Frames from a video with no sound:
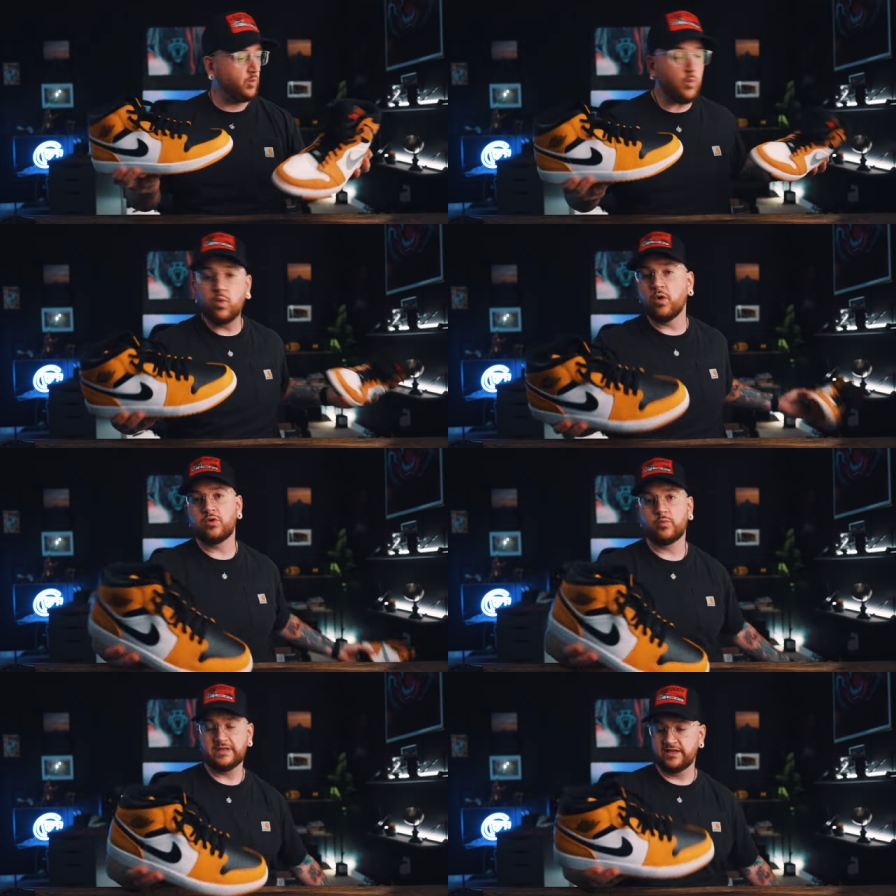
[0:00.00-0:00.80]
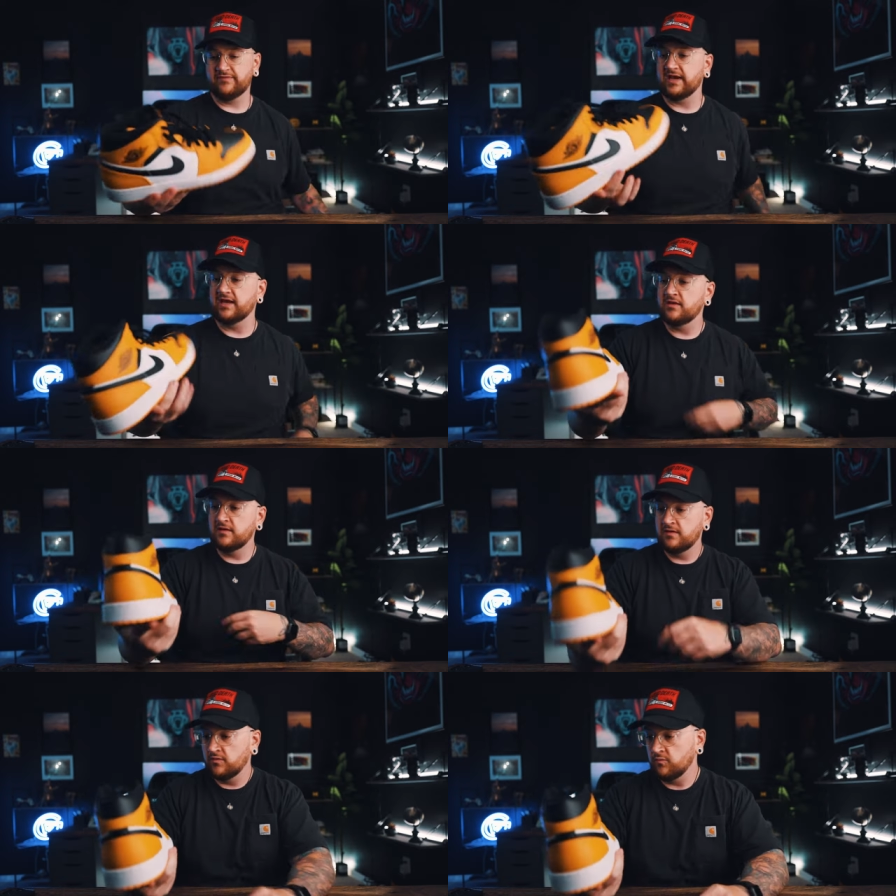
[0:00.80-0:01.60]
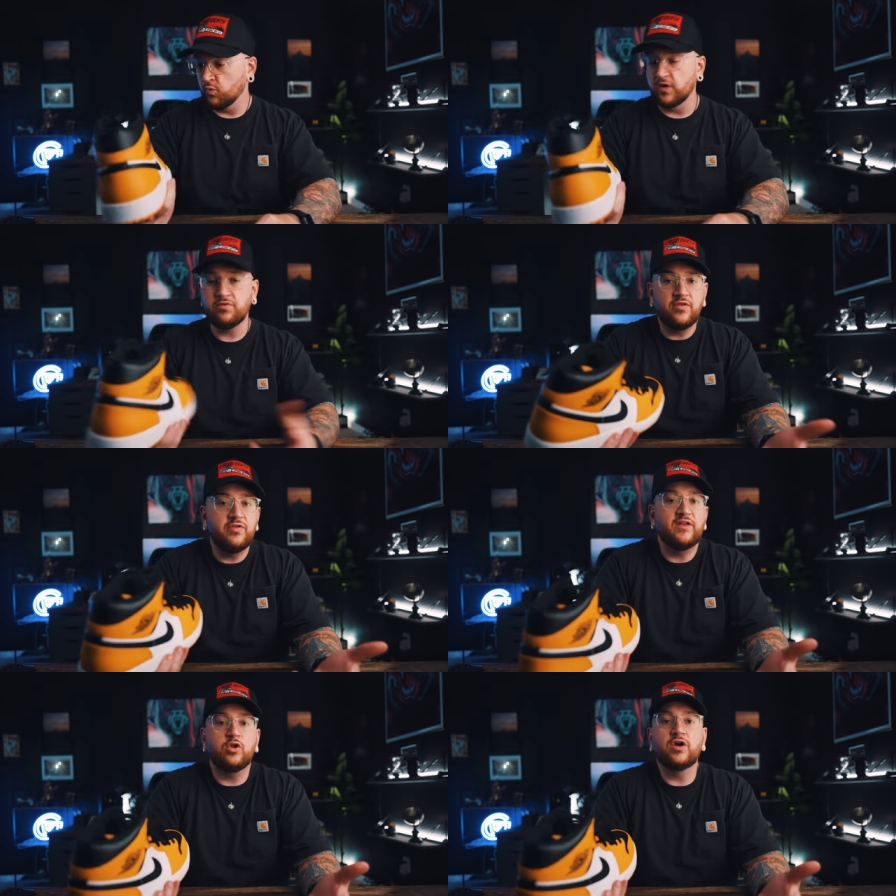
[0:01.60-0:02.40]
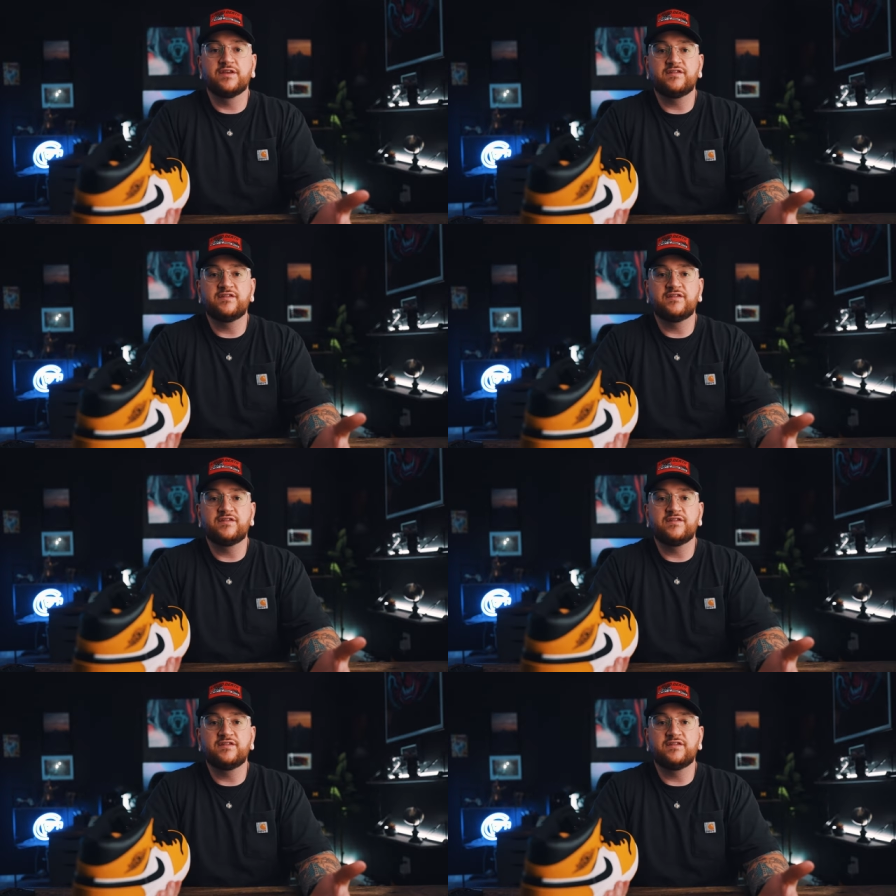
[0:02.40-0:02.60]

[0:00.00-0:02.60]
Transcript: In what world are we living in? where they look the